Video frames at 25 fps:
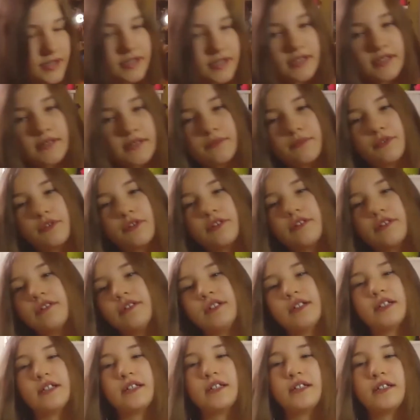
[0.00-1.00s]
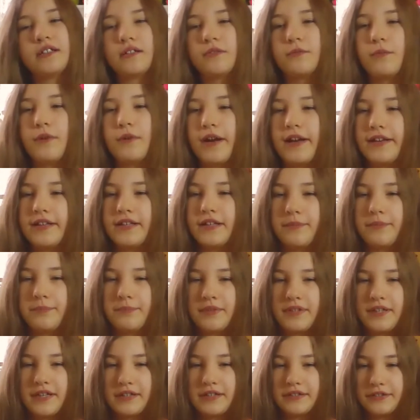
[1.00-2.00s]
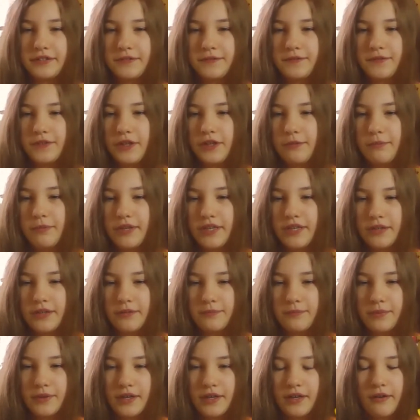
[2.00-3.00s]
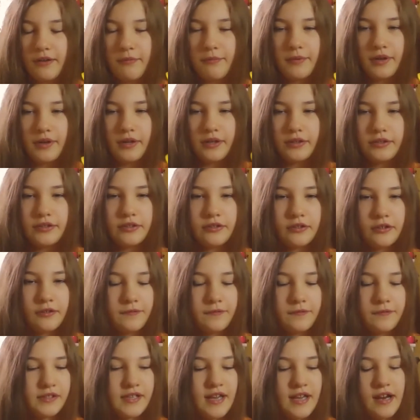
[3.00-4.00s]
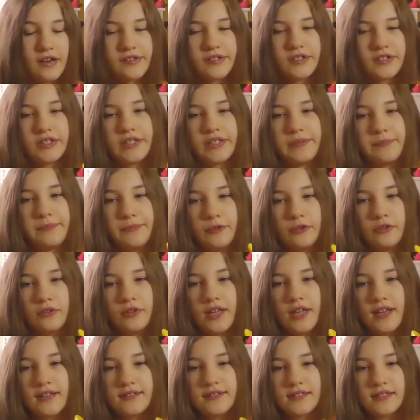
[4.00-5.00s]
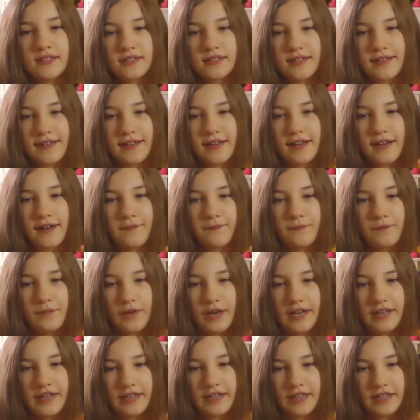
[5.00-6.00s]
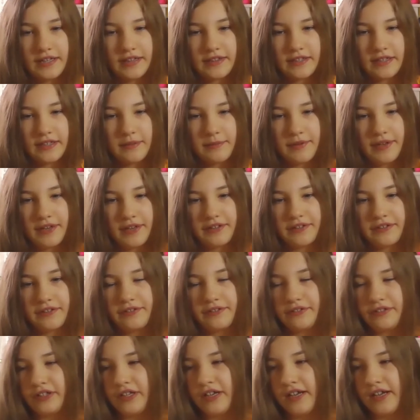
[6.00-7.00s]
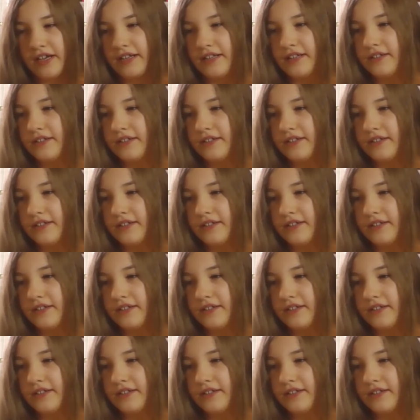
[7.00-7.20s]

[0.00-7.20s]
small wind-up yellow Furby, but I'm unsure if it's actually a bootleg since I can't find anything about it online.